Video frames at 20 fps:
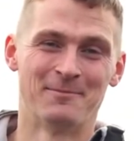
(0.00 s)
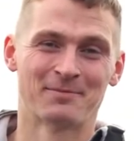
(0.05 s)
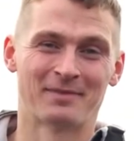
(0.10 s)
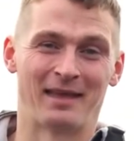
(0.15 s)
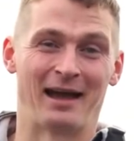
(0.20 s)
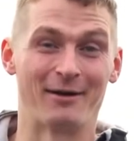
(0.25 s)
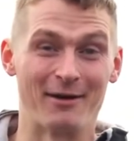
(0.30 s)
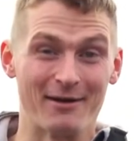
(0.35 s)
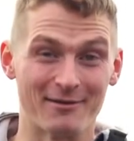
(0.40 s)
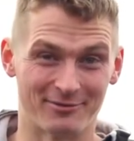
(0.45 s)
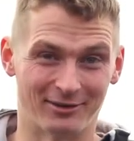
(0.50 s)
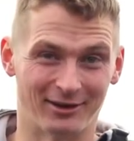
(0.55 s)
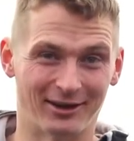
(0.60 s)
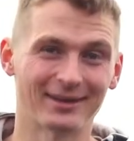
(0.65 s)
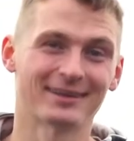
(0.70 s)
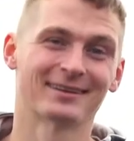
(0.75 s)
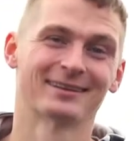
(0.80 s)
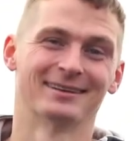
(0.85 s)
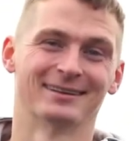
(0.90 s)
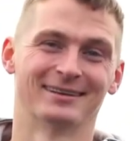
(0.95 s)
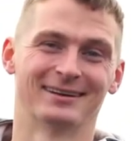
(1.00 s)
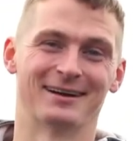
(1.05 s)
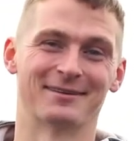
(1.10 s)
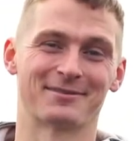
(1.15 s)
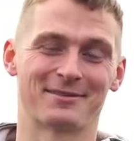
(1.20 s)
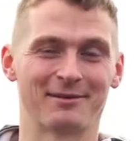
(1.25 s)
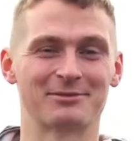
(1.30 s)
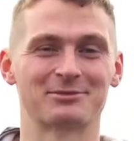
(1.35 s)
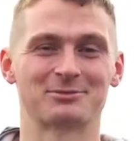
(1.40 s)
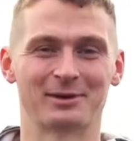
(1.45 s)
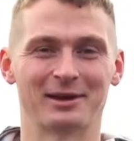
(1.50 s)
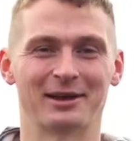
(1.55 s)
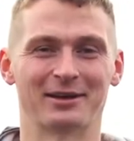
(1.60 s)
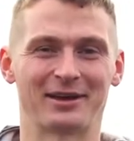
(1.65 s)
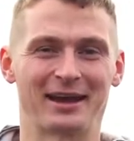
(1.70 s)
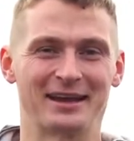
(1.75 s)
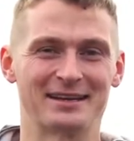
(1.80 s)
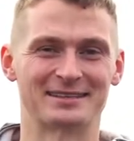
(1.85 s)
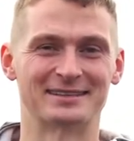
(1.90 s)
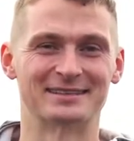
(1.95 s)
However, I've come to a
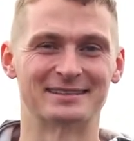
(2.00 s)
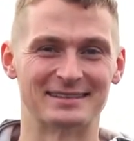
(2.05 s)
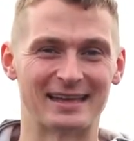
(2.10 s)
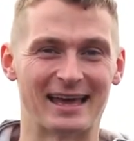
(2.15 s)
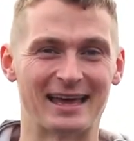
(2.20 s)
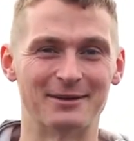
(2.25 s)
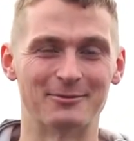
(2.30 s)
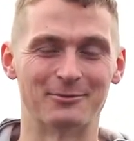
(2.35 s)
location today